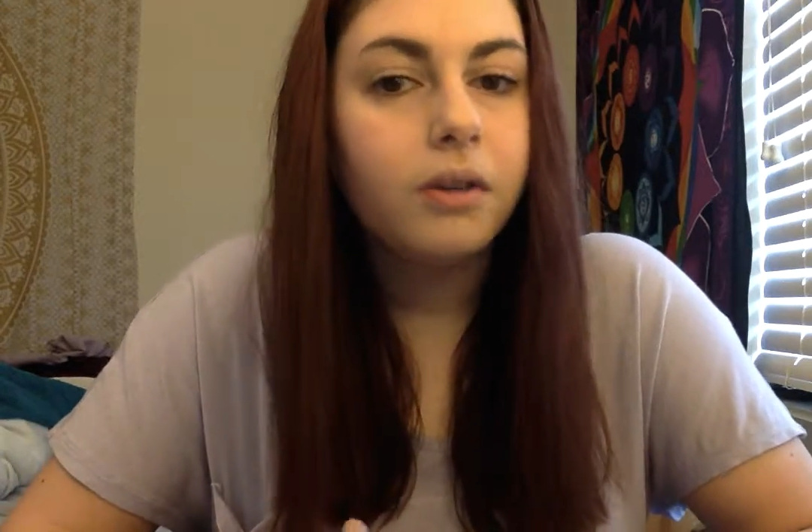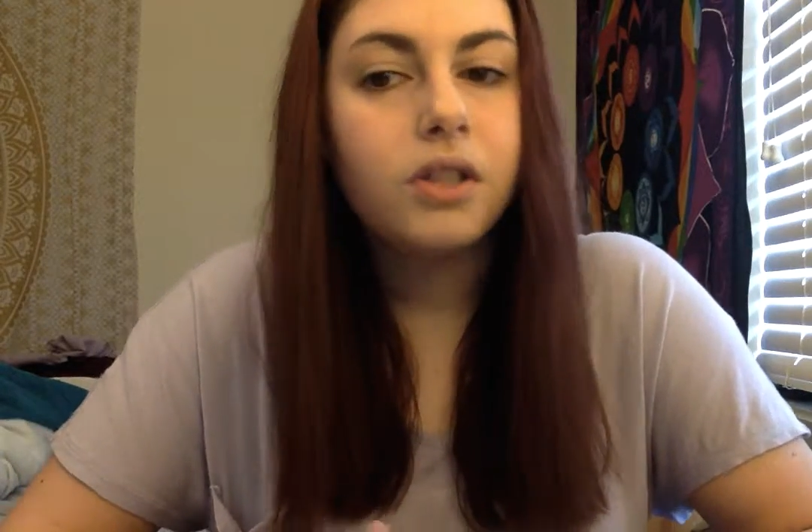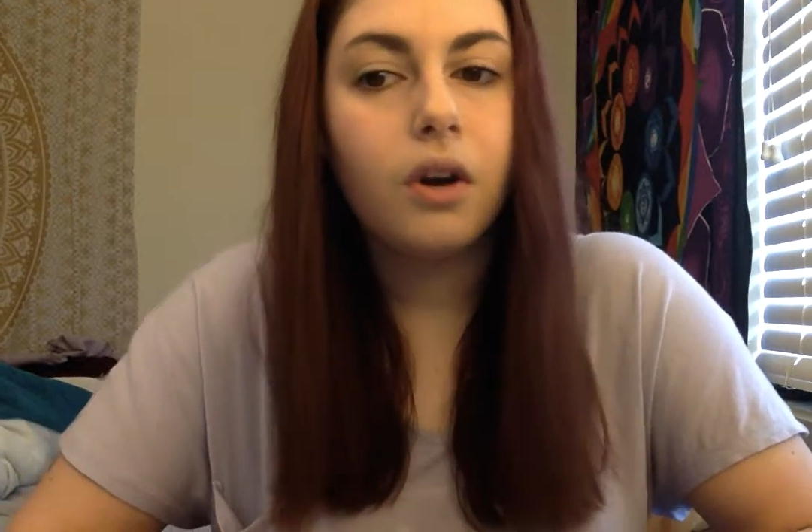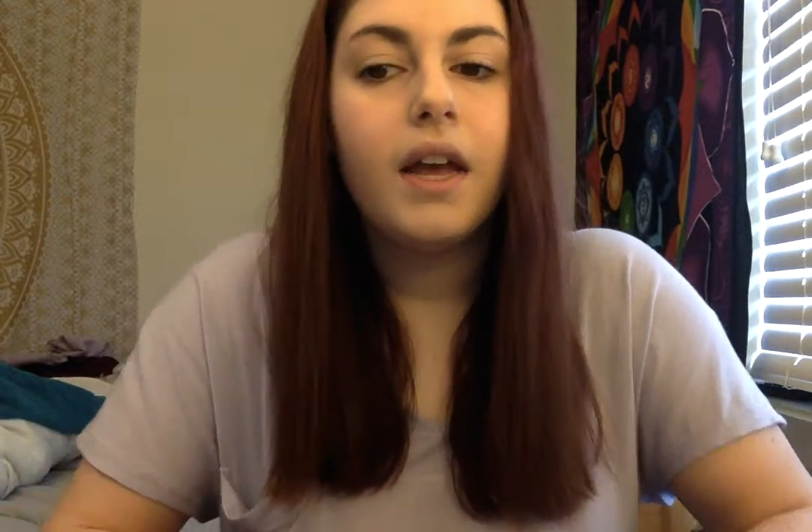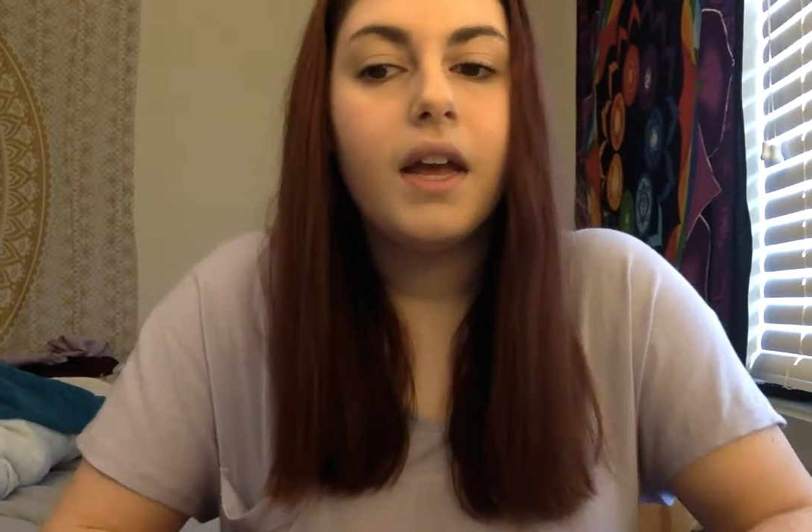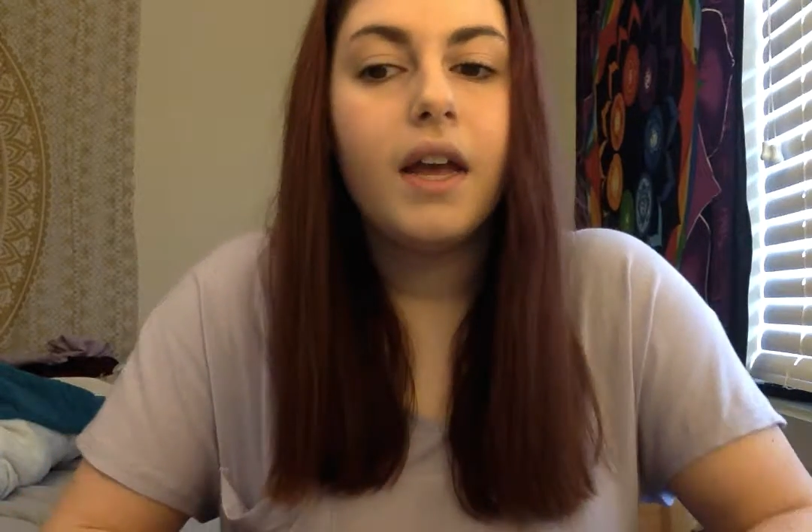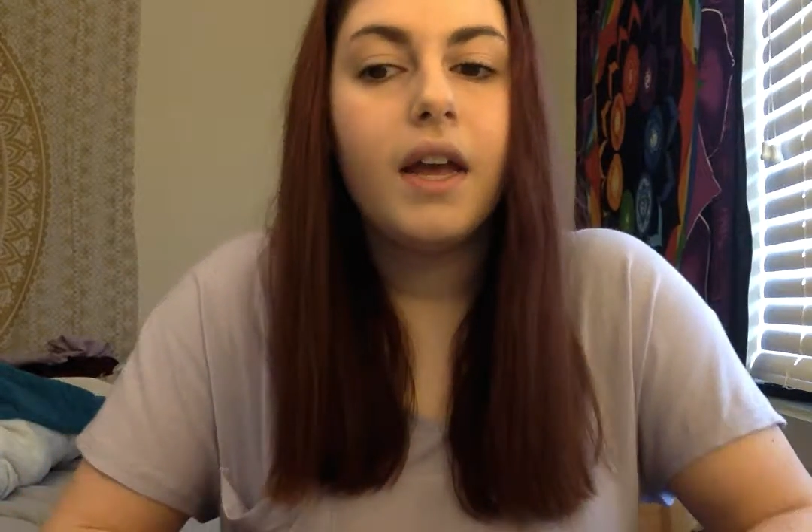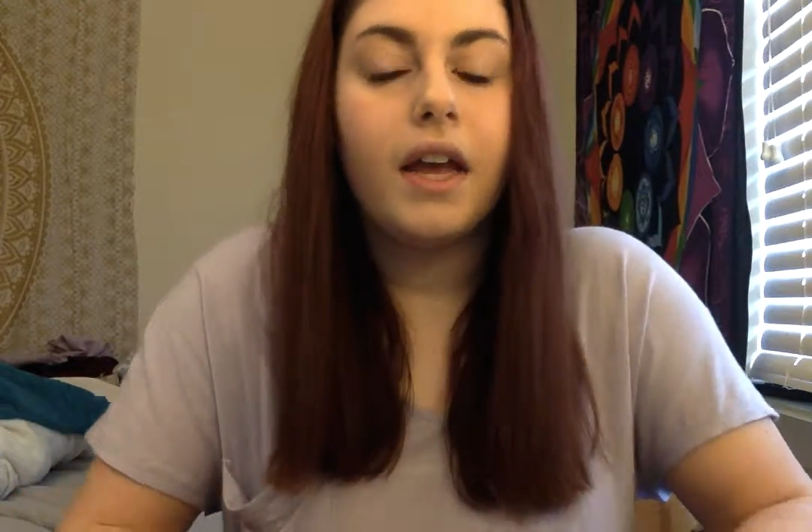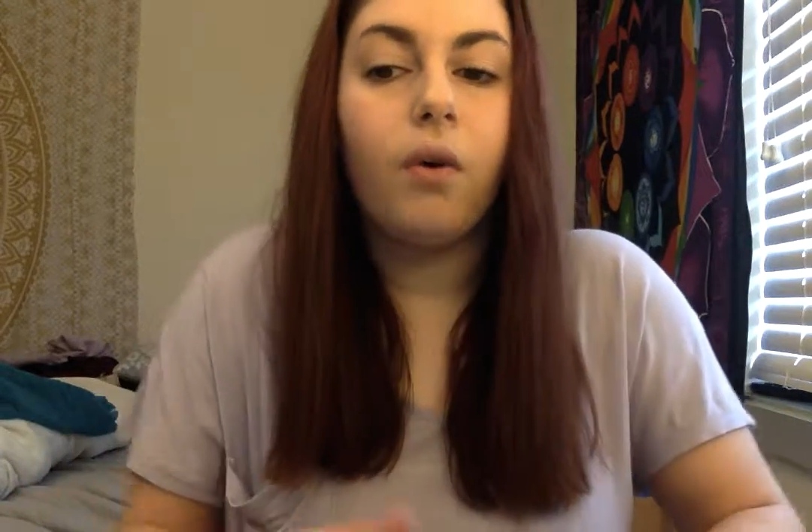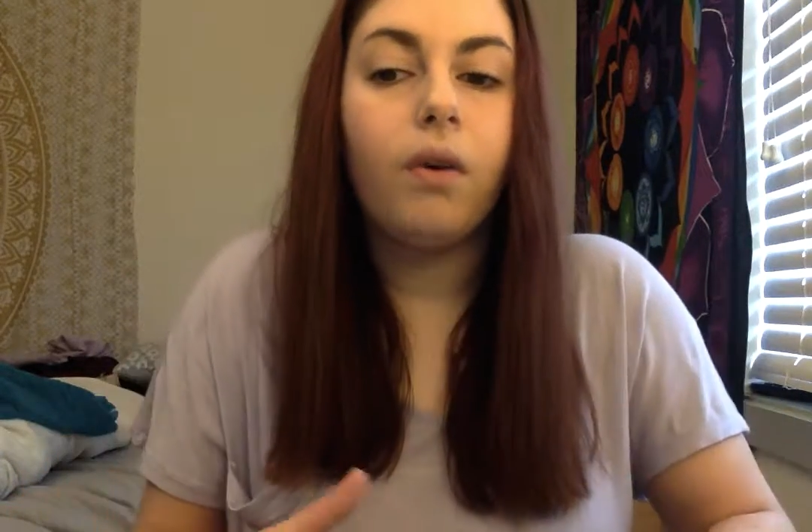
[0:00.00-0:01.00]
So in
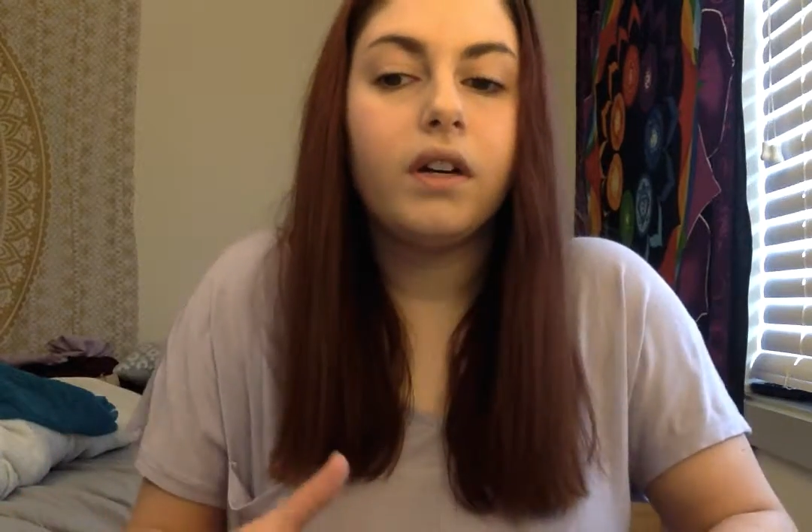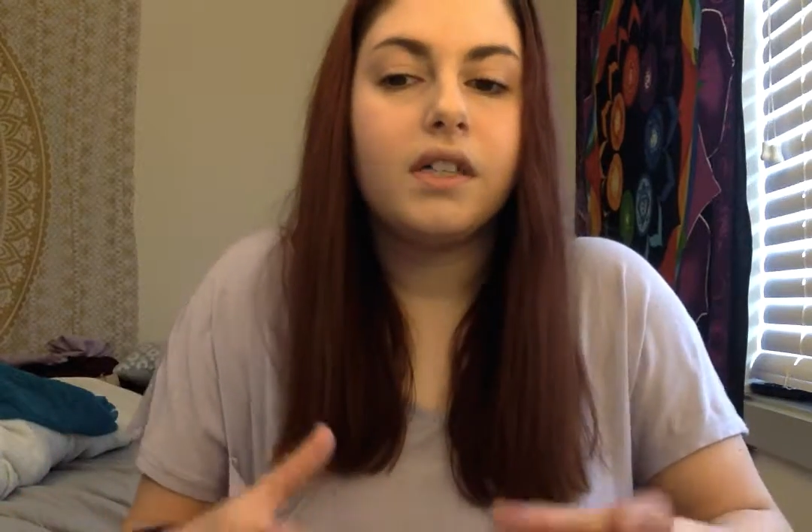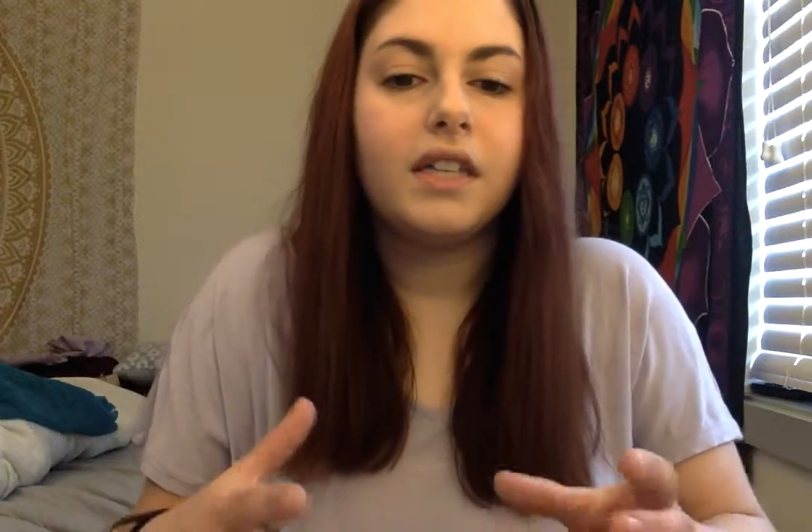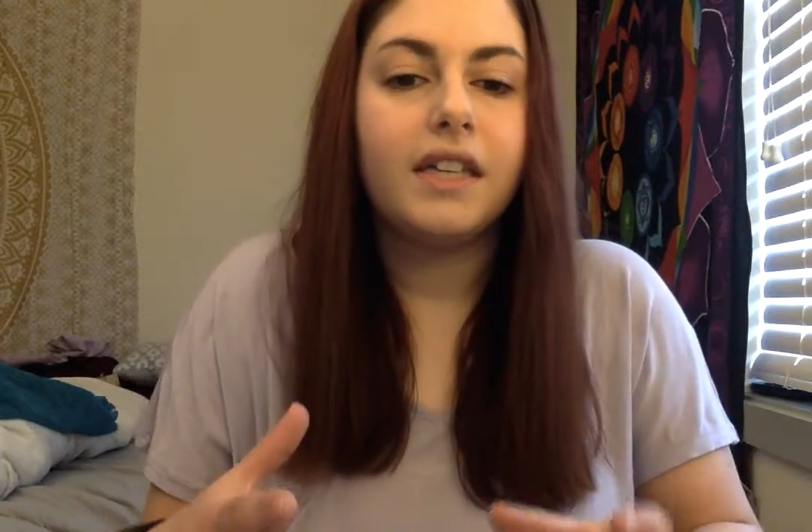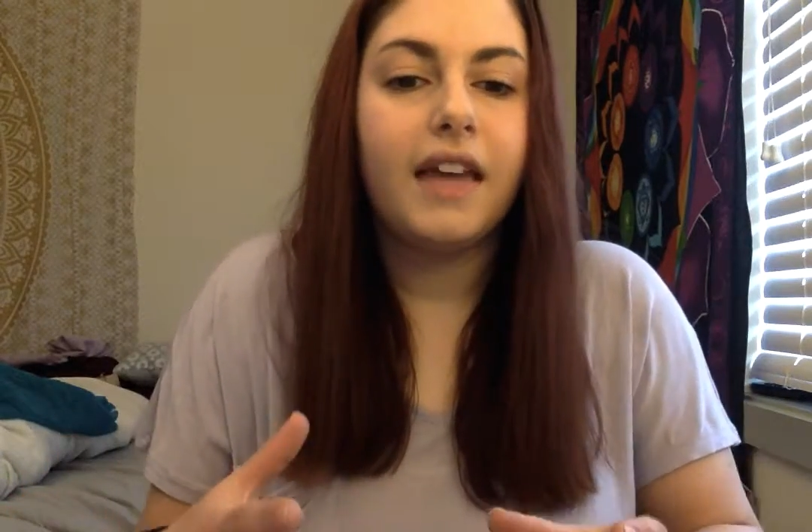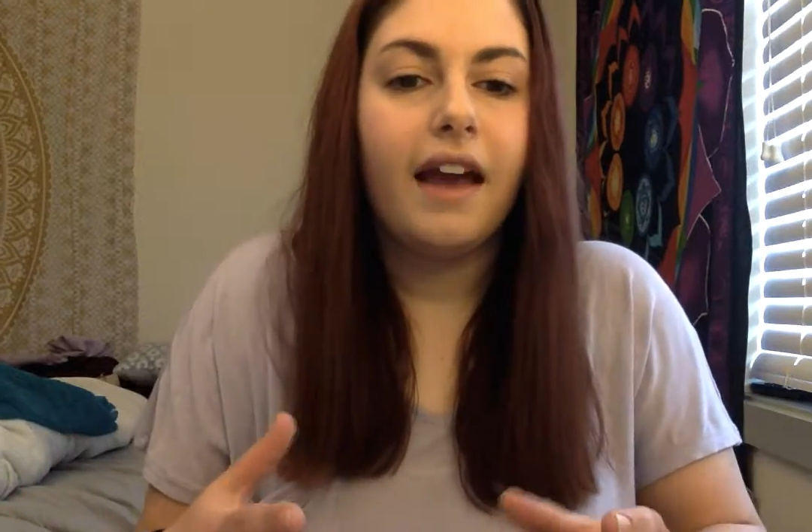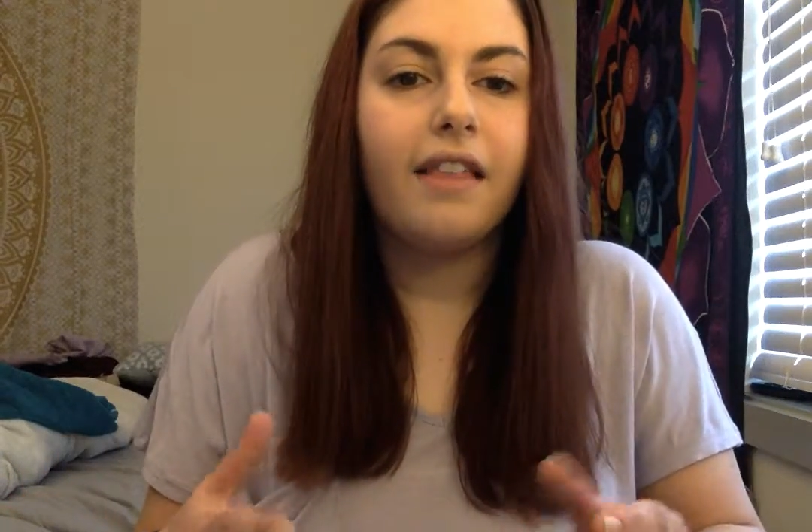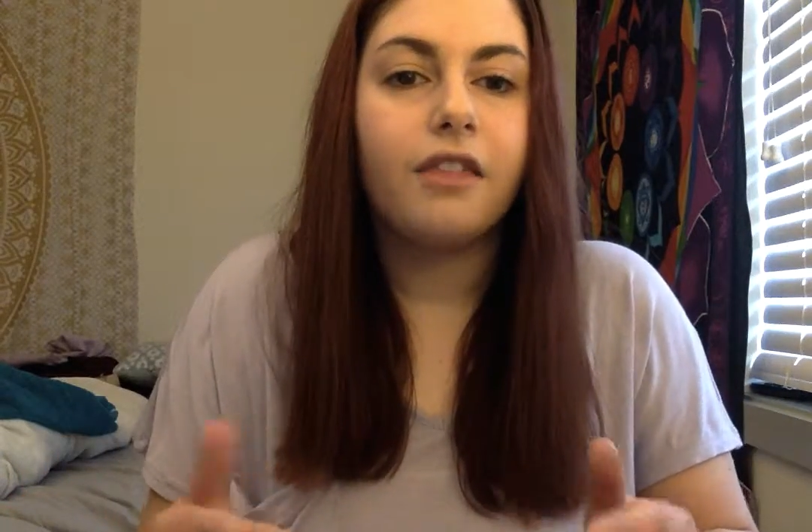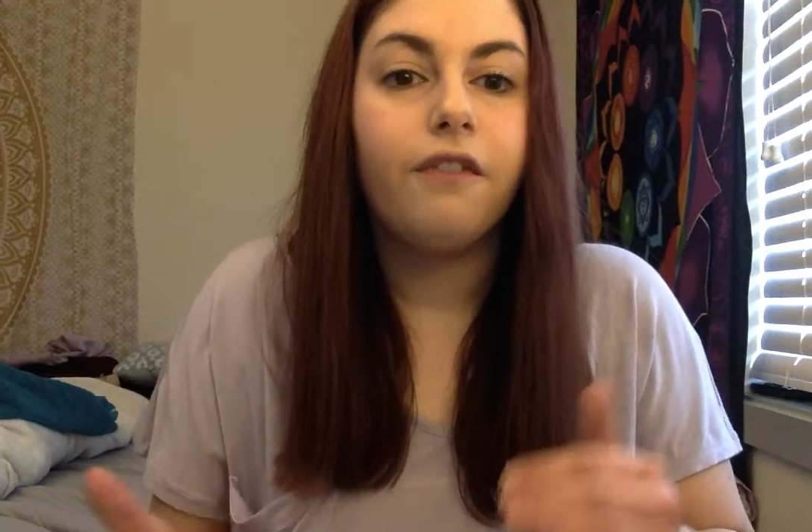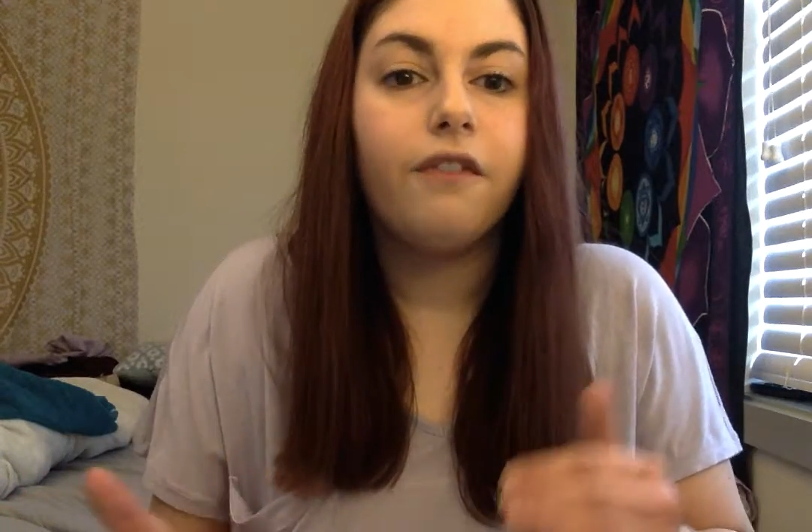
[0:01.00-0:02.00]
order to get
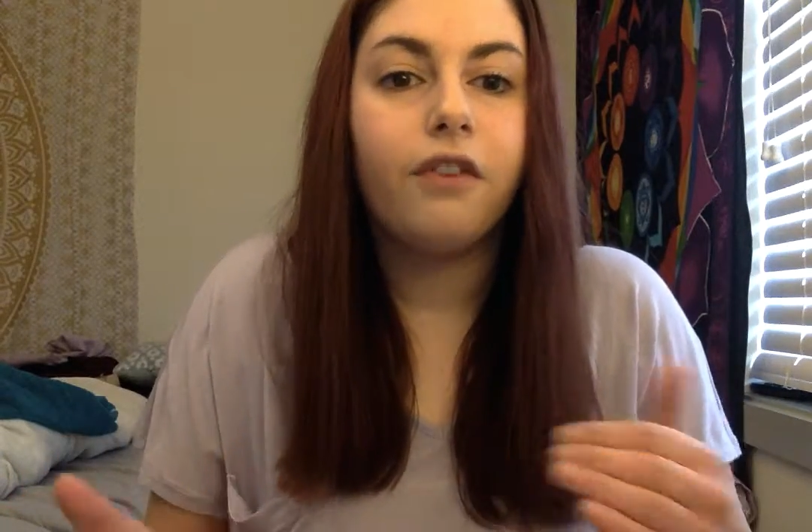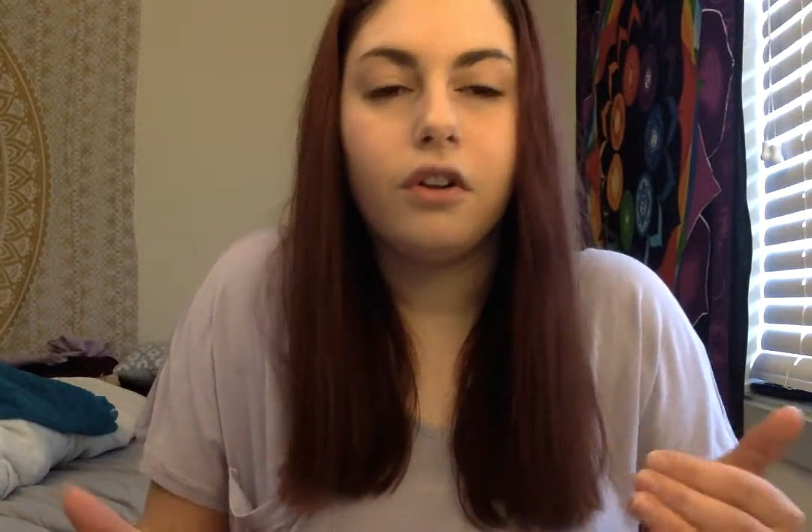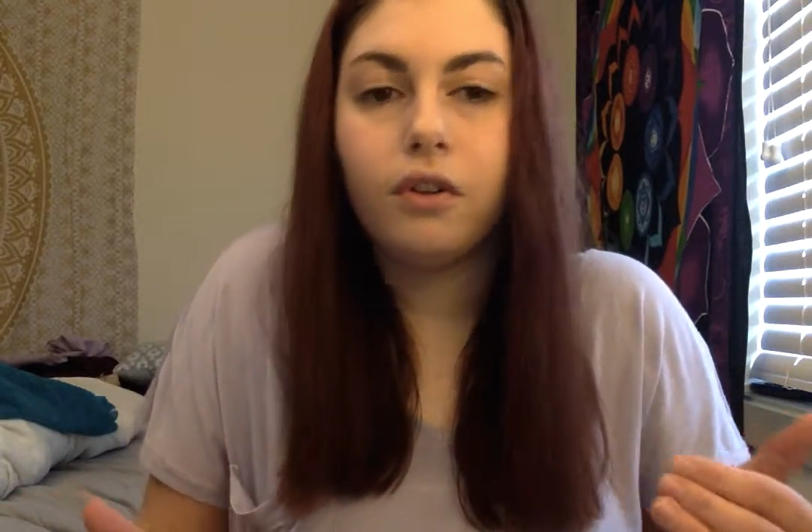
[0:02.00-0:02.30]
the full